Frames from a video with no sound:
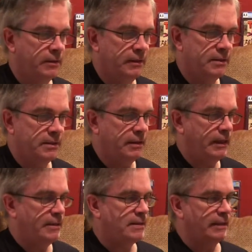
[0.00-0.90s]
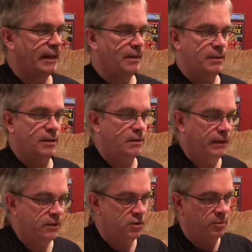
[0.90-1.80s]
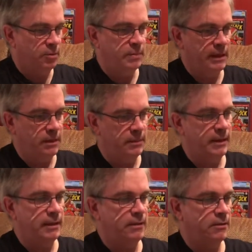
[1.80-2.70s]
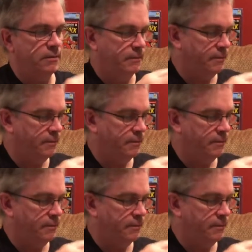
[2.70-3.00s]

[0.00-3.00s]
This is a nice slab in the collection. I'll put it back in the bag here.